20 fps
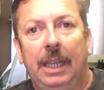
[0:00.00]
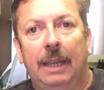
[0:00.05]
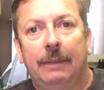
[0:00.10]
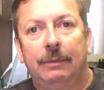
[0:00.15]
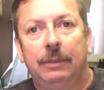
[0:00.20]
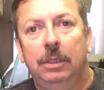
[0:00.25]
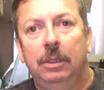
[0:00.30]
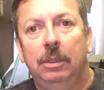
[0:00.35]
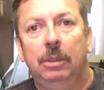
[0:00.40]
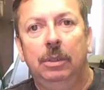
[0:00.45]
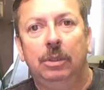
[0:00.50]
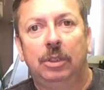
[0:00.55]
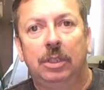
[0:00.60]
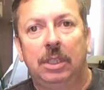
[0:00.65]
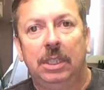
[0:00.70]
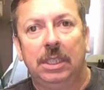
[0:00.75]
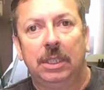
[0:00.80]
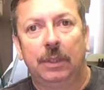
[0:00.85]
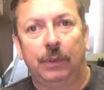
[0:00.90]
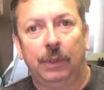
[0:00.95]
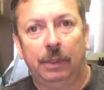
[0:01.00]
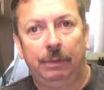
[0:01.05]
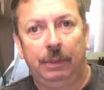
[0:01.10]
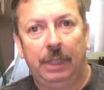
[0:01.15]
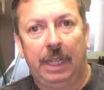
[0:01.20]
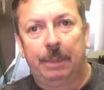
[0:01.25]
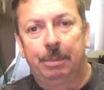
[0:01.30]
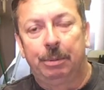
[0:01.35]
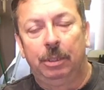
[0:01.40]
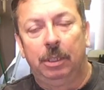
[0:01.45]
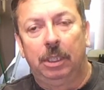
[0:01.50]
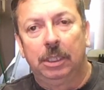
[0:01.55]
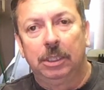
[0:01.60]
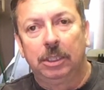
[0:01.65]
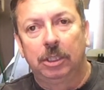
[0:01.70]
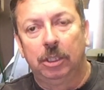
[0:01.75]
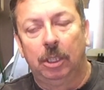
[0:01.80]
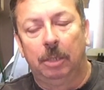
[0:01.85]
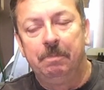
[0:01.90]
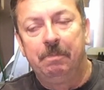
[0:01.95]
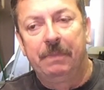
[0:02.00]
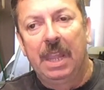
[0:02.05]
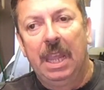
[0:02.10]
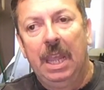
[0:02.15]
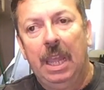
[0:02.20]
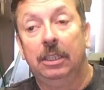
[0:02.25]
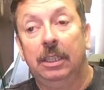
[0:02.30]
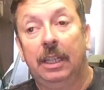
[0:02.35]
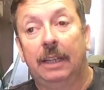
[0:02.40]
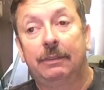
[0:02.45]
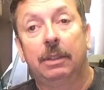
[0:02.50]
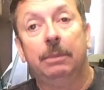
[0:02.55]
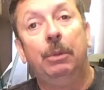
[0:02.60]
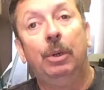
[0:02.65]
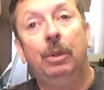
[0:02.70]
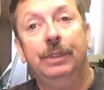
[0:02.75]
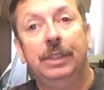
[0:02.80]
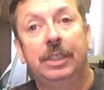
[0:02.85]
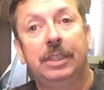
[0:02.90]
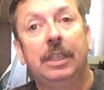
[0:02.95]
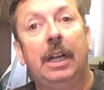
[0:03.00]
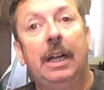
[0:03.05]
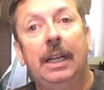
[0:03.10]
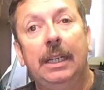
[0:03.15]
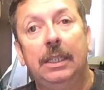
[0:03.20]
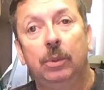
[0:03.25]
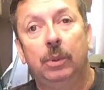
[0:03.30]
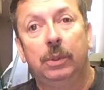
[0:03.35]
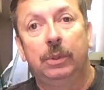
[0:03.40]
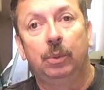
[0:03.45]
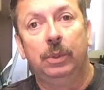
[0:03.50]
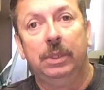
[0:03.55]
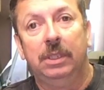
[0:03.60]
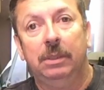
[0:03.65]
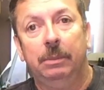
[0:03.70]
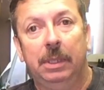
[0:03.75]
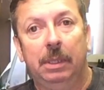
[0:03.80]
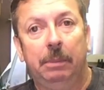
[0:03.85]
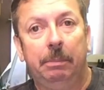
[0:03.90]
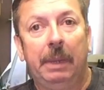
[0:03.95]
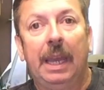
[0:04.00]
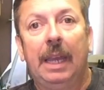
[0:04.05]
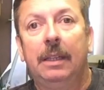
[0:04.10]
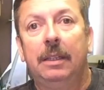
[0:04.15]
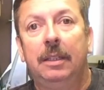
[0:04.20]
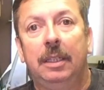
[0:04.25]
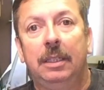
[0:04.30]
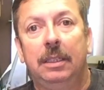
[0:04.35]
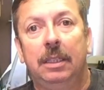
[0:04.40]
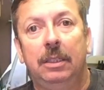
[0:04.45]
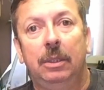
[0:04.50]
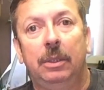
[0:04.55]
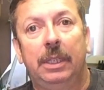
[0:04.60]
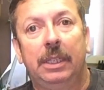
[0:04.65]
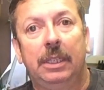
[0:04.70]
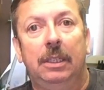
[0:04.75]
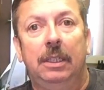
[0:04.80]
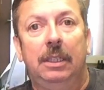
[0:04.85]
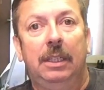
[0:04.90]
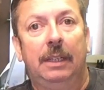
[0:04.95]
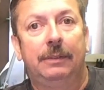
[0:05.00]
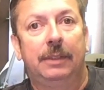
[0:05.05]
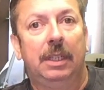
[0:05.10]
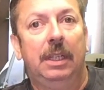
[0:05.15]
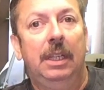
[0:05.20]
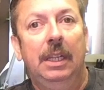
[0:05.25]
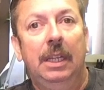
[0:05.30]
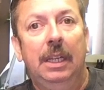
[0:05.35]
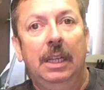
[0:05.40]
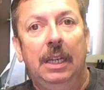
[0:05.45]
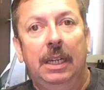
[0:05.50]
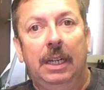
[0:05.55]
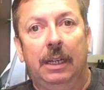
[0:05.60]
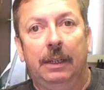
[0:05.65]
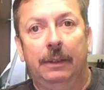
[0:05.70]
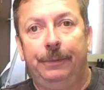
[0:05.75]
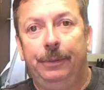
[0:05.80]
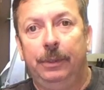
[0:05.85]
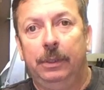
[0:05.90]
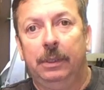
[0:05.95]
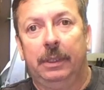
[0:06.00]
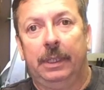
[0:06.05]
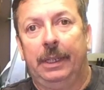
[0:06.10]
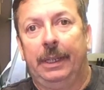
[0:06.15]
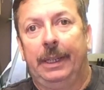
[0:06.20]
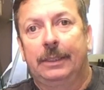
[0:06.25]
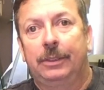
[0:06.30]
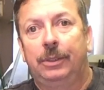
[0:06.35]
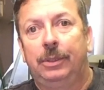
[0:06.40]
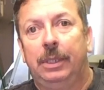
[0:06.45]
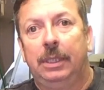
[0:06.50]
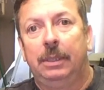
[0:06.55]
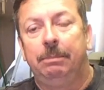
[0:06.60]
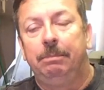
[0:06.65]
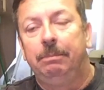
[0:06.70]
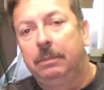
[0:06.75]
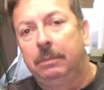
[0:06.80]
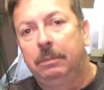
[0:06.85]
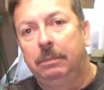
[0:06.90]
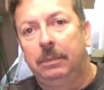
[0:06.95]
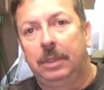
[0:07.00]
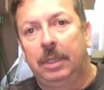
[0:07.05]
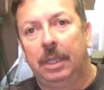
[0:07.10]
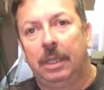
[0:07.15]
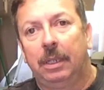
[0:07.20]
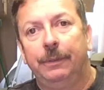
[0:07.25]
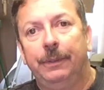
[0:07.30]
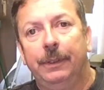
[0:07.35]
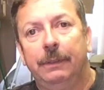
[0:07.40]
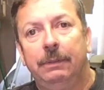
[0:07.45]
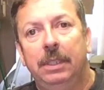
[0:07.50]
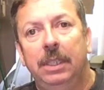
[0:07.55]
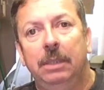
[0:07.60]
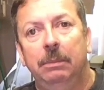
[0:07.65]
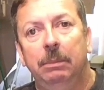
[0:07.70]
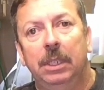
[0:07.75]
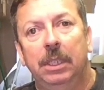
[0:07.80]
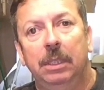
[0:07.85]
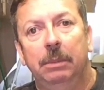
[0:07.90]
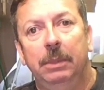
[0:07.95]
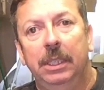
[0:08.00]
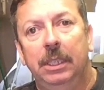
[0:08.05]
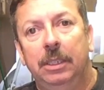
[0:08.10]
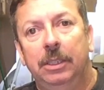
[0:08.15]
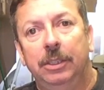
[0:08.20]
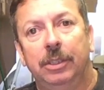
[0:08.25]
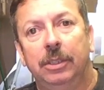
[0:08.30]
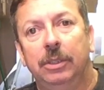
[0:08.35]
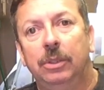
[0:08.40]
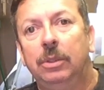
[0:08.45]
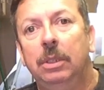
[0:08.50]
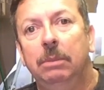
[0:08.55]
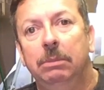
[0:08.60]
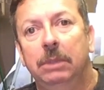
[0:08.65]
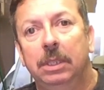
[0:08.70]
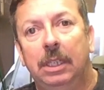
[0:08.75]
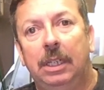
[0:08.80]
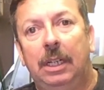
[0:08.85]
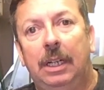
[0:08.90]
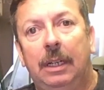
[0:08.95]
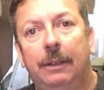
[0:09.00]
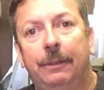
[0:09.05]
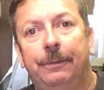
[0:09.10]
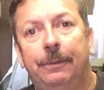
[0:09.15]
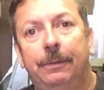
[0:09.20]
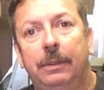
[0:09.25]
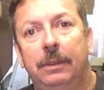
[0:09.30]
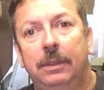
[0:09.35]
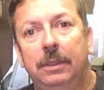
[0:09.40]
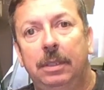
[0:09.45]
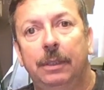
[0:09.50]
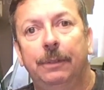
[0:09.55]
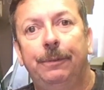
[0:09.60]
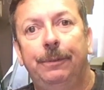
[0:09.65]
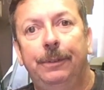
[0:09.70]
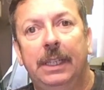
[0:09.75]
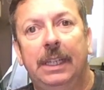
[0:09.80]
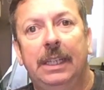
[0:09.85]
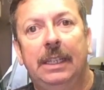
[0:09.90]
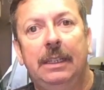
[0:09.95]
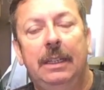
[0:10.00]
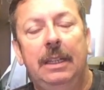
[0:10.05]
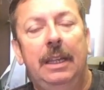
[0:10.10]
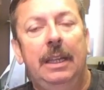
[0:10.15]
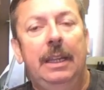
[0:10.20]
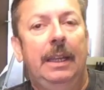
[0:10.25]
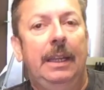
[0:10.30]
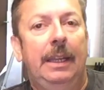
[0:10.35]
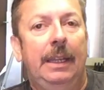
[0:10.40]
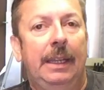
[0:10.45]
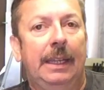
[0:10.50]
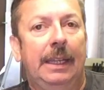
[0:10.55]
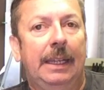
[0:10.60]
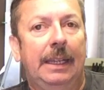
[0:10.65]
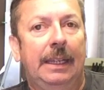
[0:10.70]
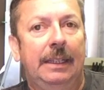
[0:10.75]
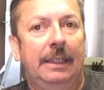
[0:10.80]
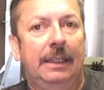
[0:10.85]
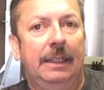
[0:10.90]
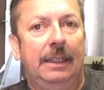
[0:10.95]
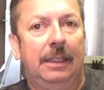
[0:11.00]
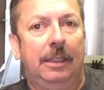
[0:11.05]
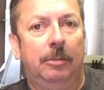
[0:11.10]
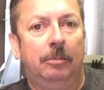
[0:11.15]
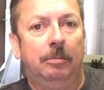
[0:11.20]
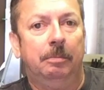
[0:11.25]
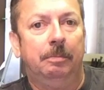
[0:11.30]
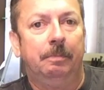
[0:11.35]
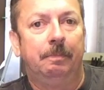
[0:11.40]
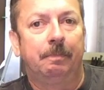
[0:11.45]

to have to do new skins for the flaperons. So I could have left them oversized, which wouldn't have been a bad thing to do. I could have left a, a few, an extra ten or fifteen millimeters and trimmed it off to fit, and um,